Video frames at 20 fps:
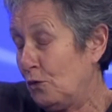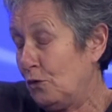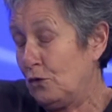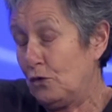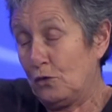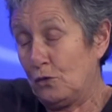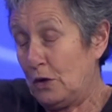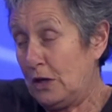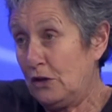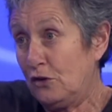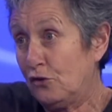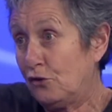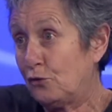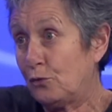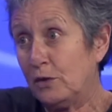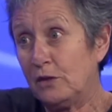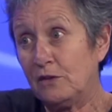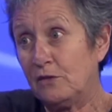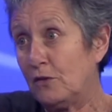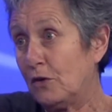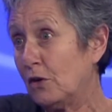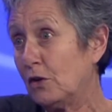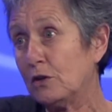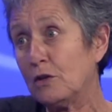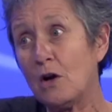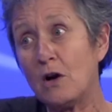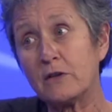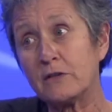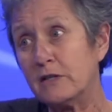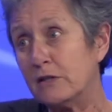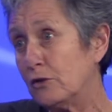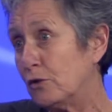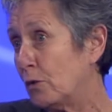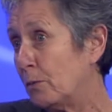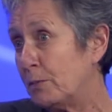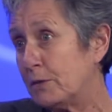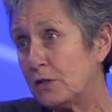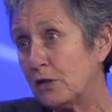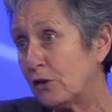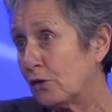the industry is very locked into a
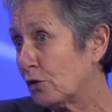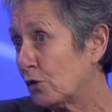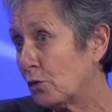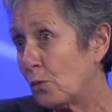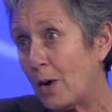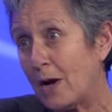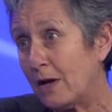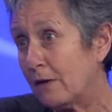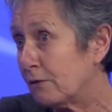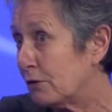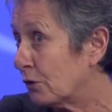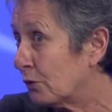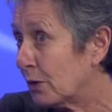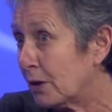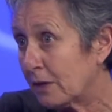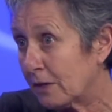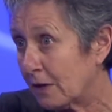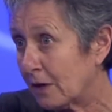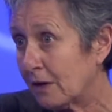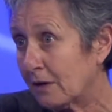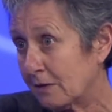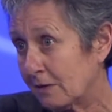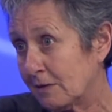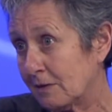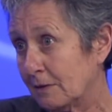particular way of doing things.